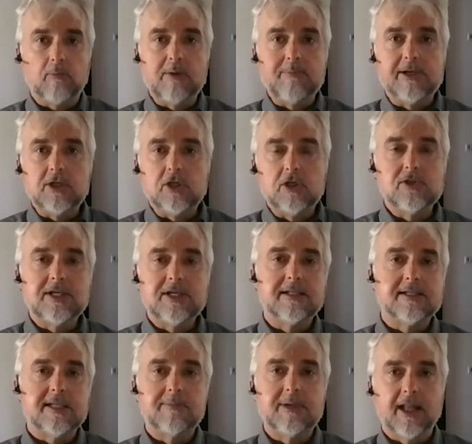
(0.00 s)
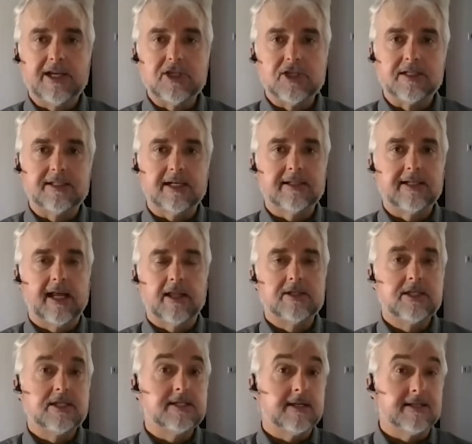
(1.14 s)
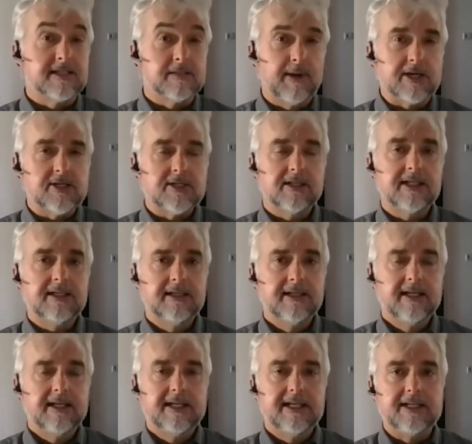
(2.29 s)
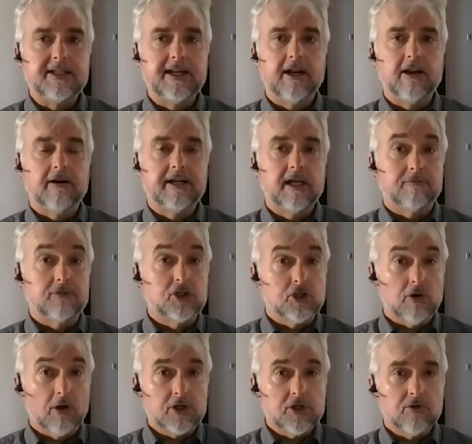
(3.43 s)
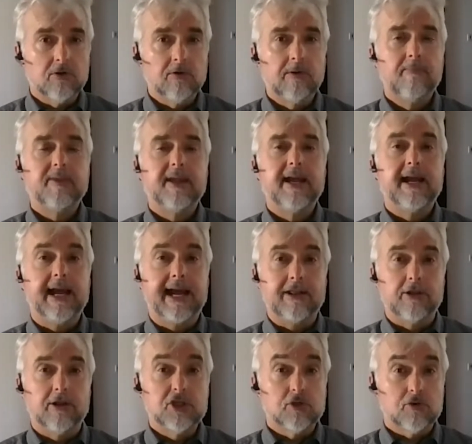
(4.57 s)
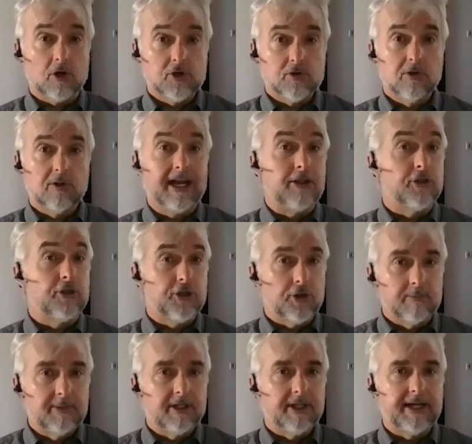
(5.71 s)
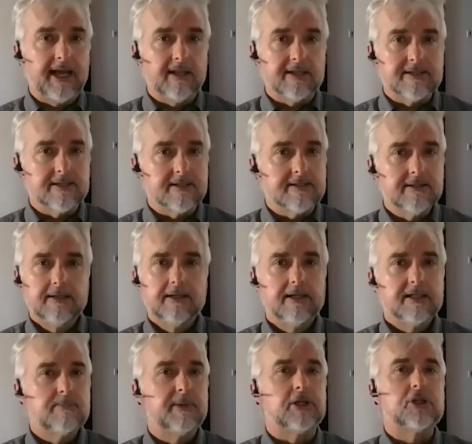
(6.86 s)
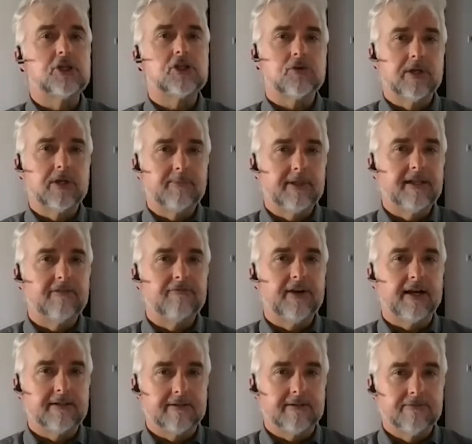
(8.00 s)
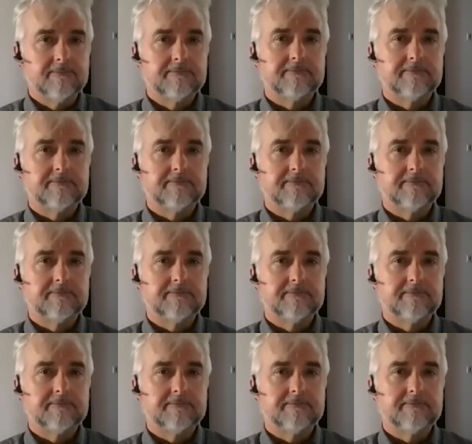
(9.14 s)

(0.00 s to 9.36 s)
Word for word: and we've been using the simulation technologies, especially in the area of structural and structural and thermal analysis. It's been extremely effective.